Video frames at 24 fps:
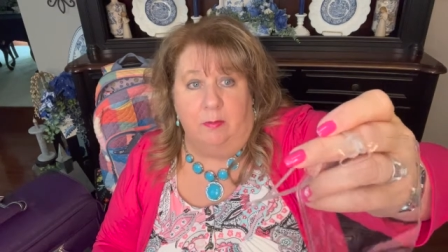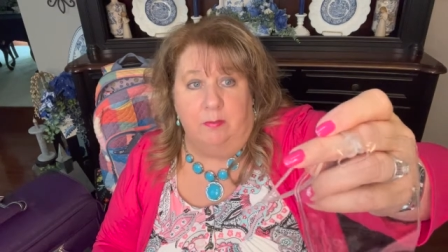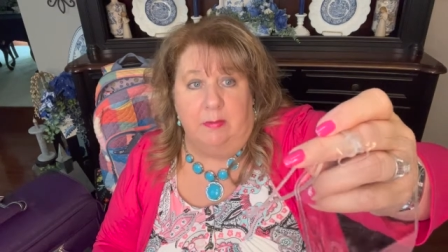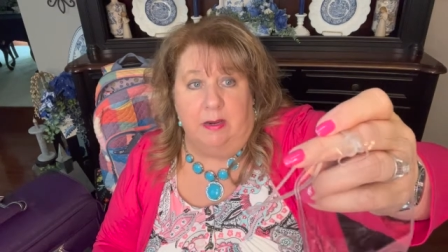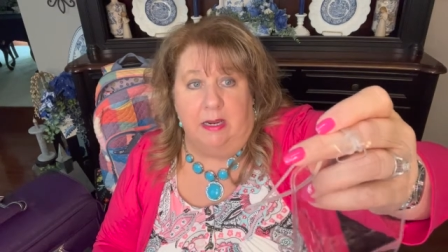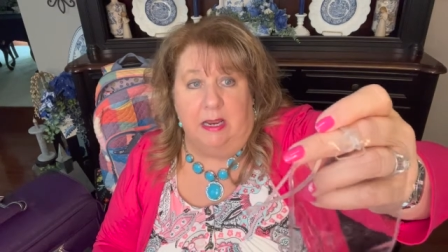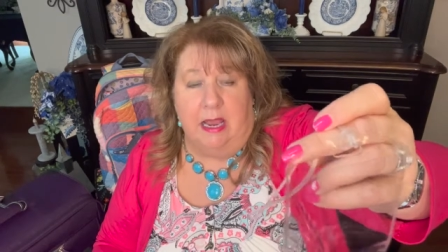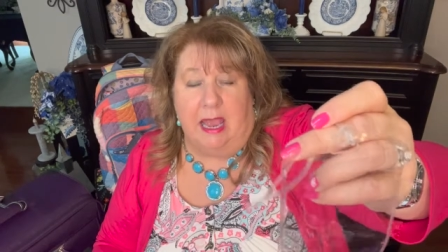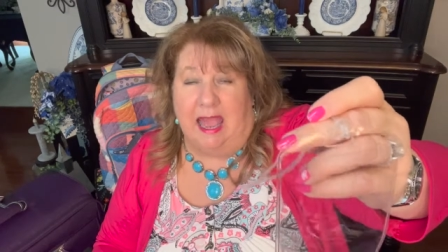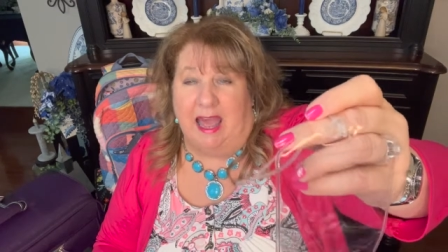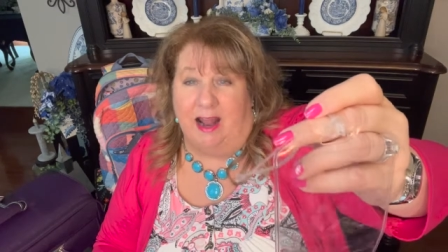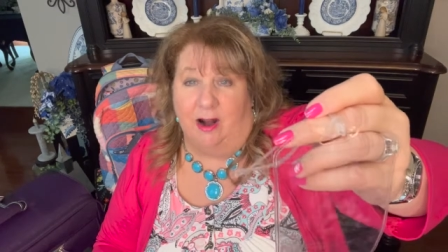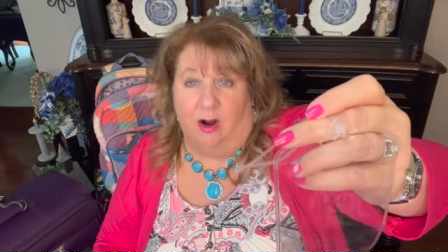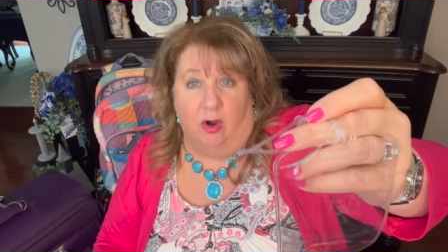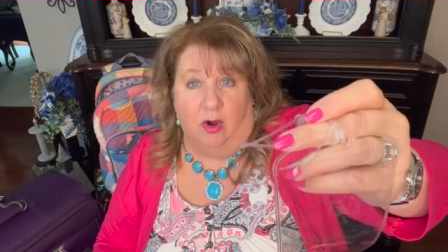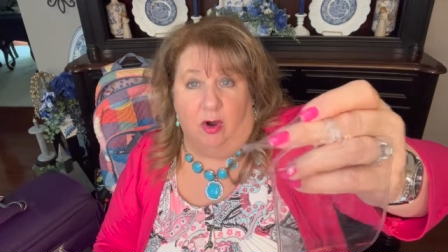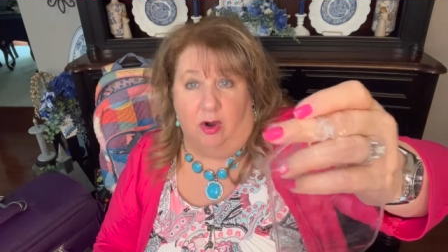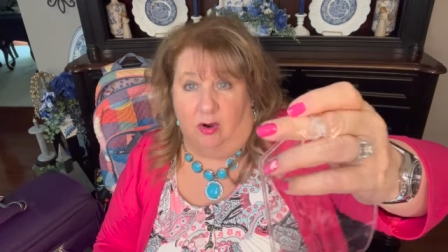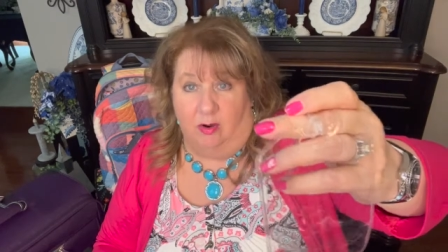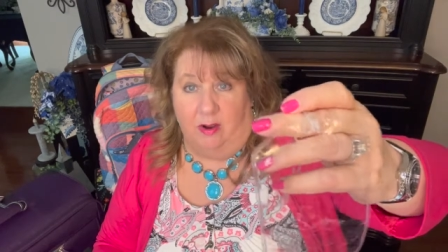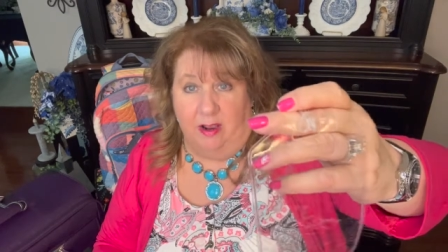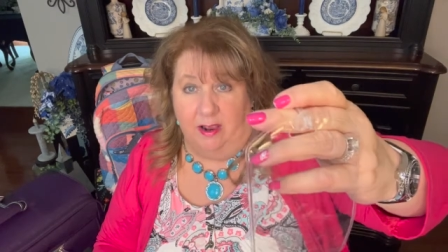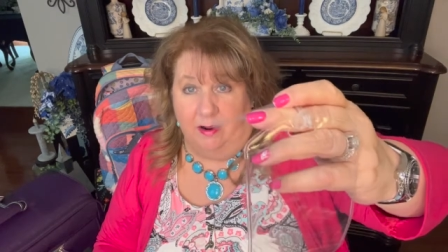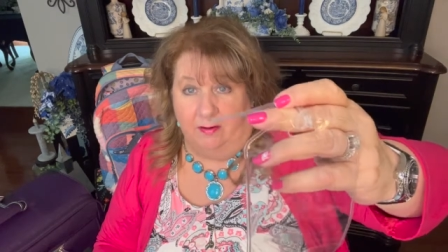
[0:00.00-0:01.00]
me at
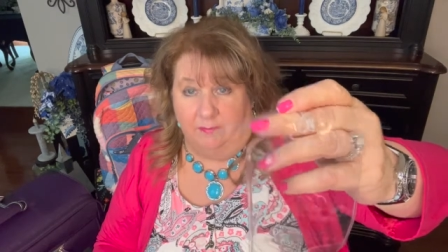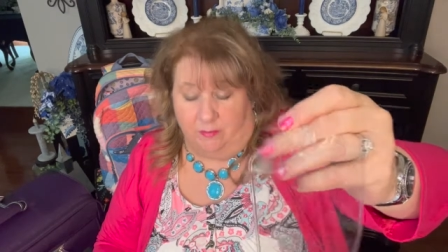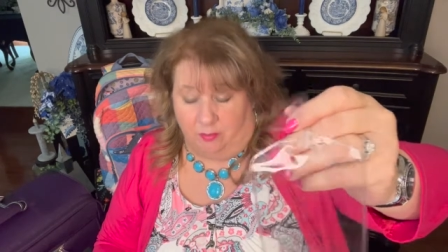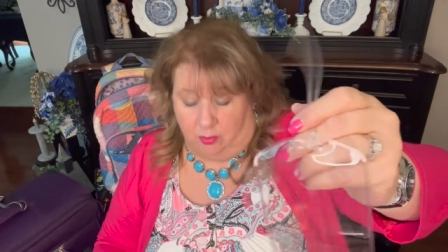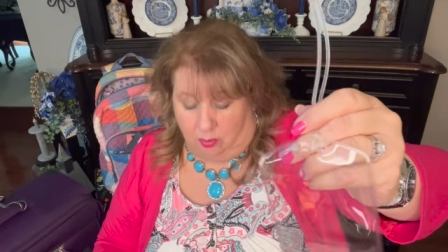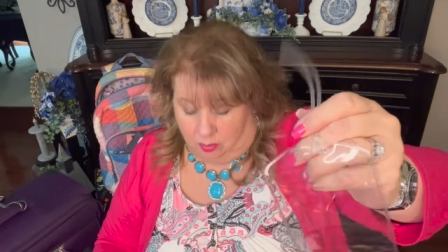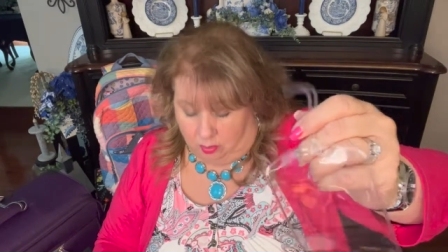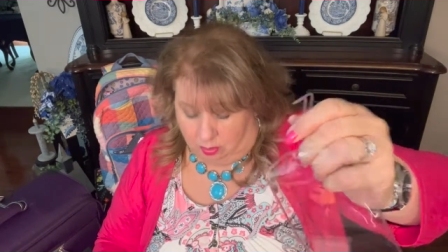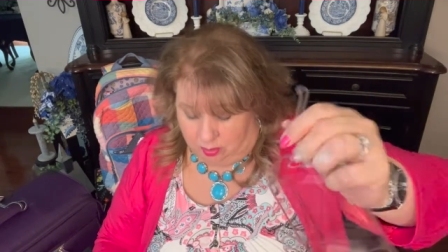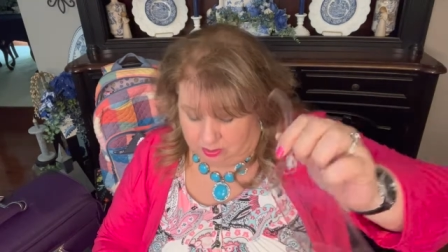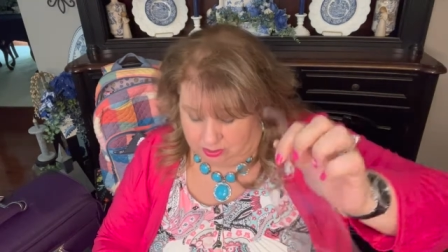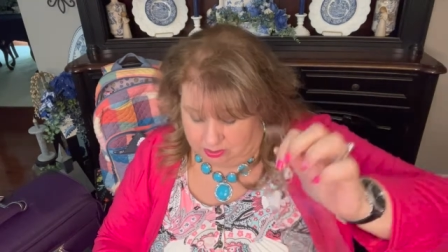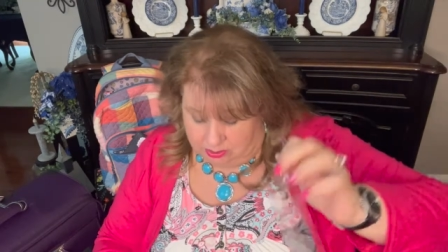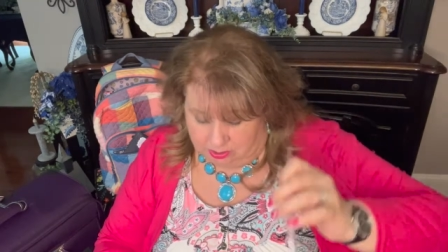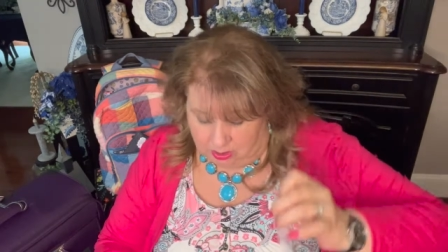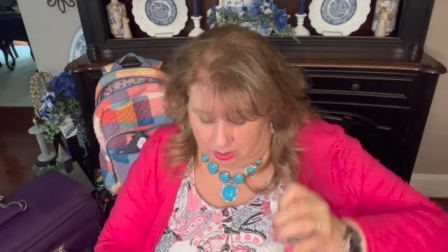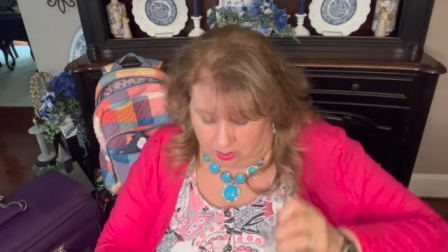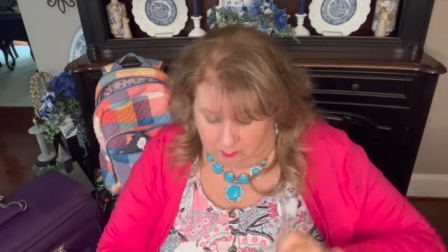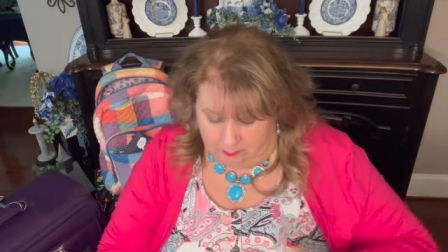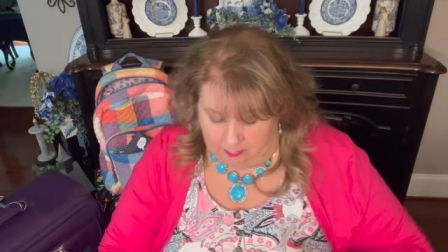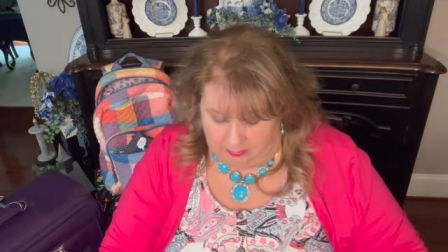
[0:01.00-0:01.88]
all, ever. So,